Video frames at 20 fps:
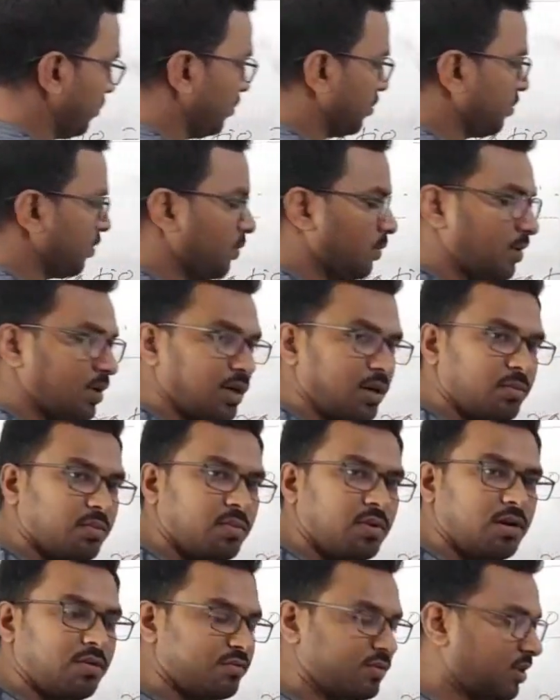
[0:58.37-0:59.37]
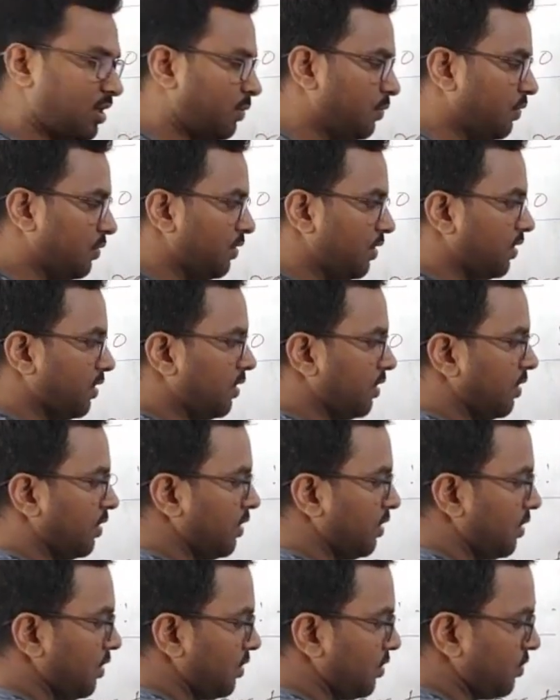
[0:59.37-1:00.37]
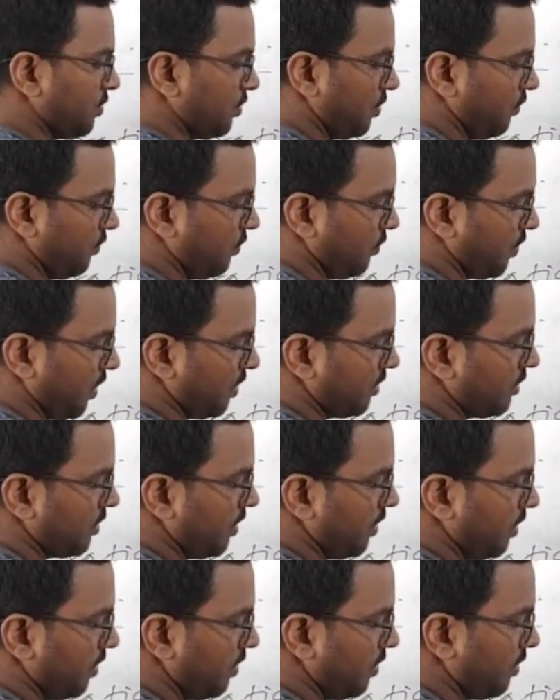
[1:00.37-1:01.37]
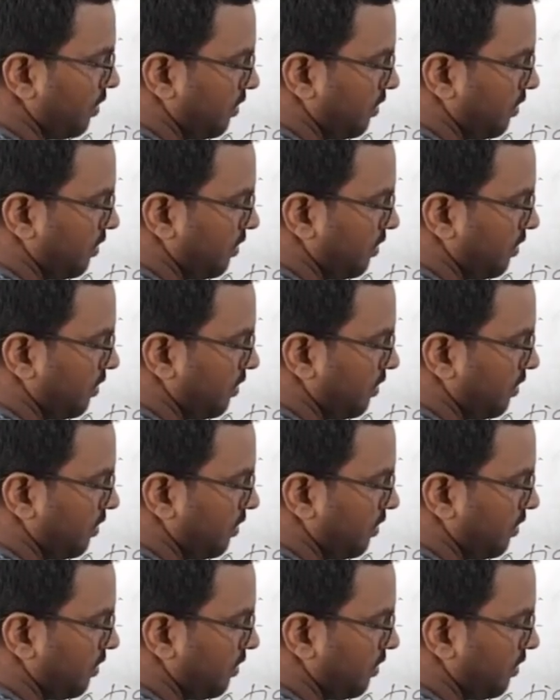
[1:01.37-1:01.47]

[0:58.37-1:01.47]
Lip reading: this will become of same unit. So if you cancel